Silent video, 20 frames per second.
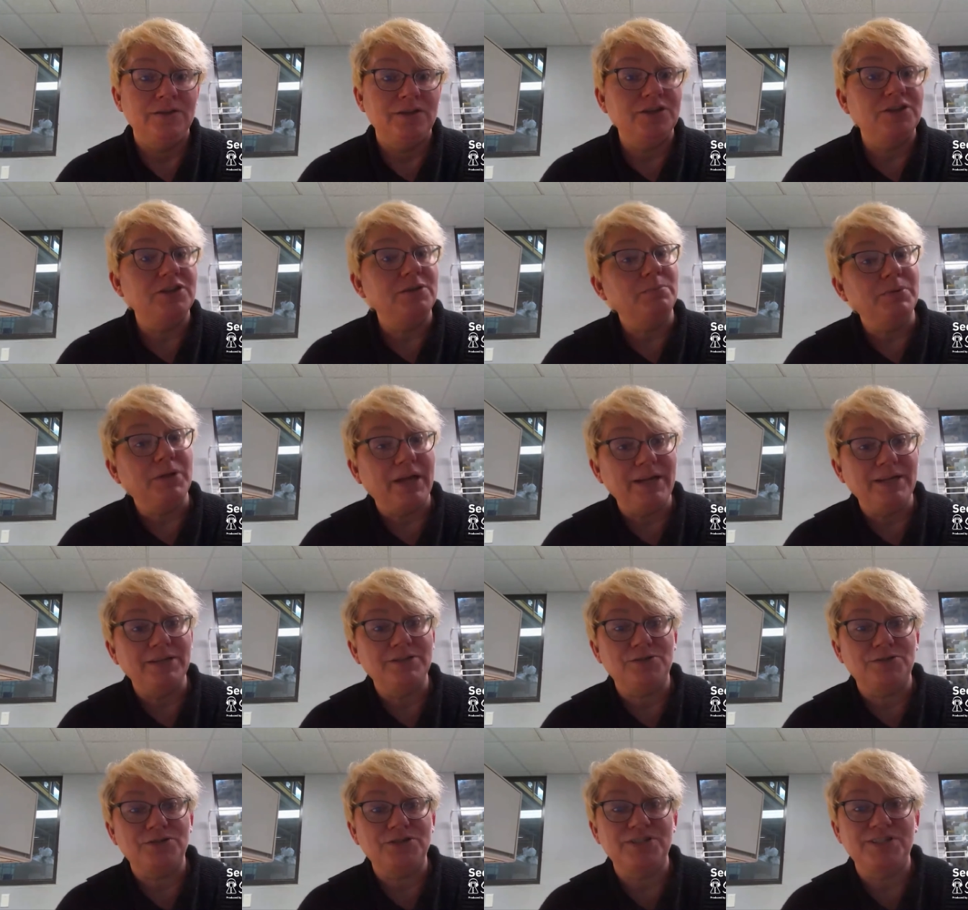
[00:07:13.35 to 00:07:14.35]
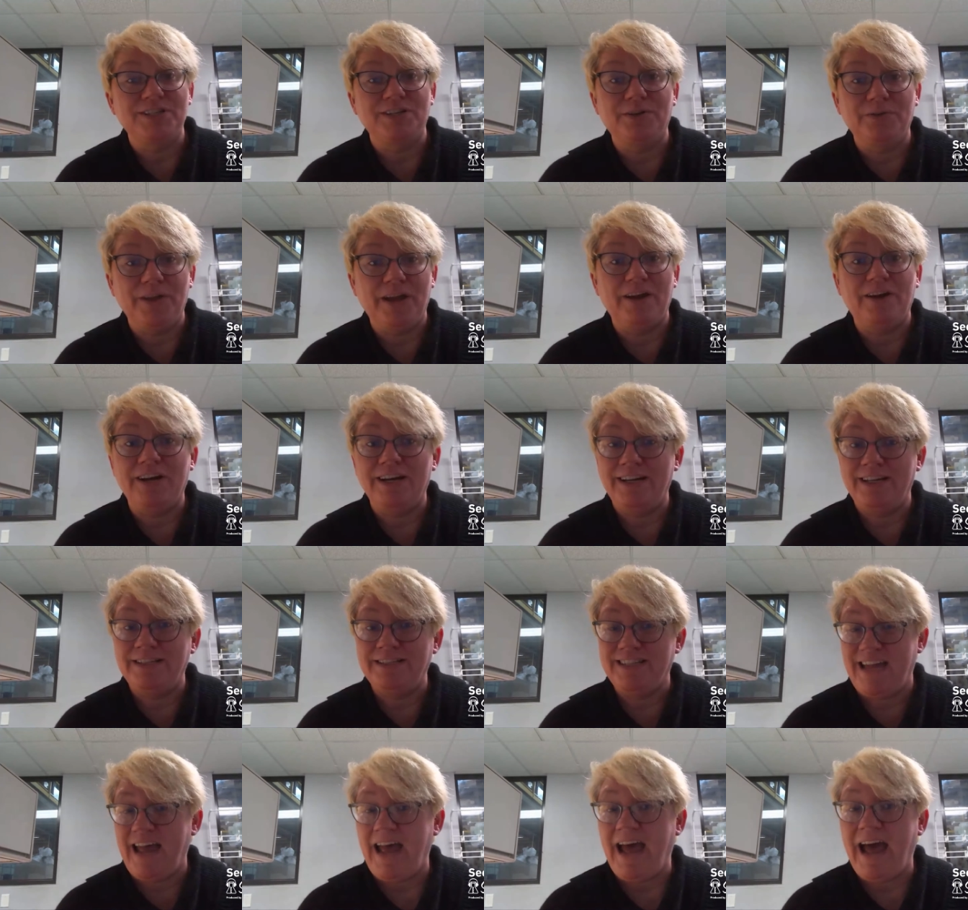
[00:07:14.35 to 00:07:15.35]
that the blades are still there and
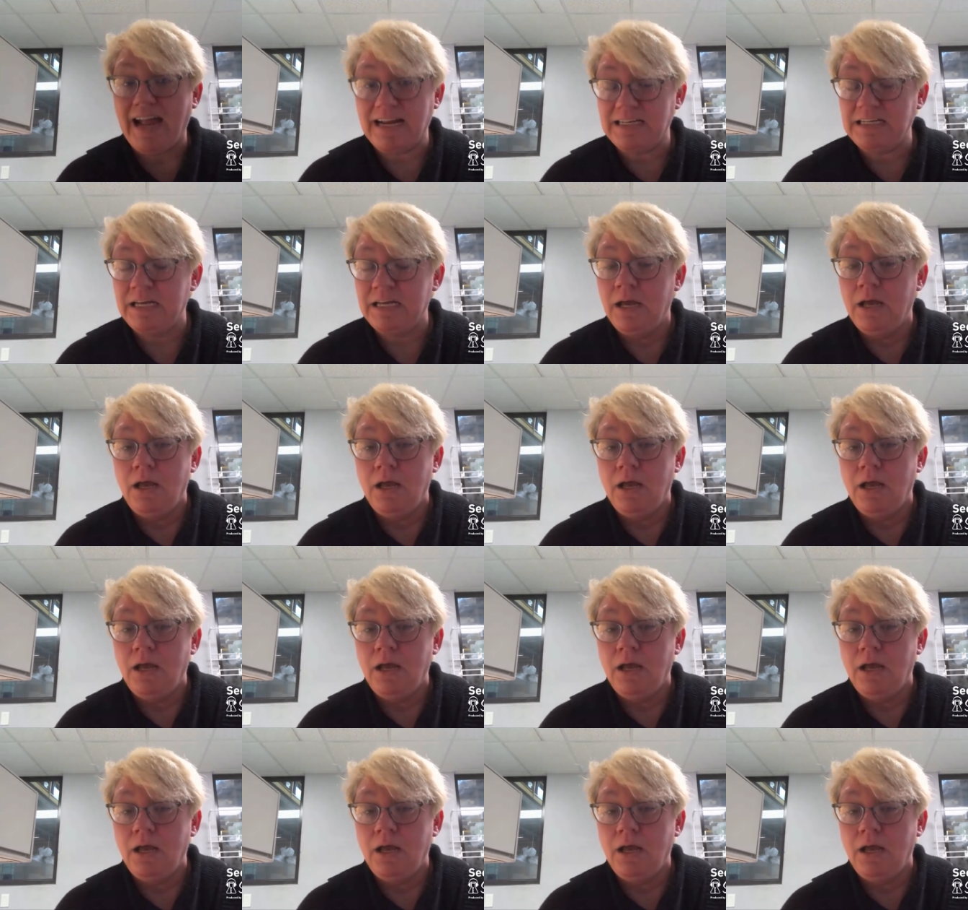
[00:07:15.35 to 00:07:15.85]
intact,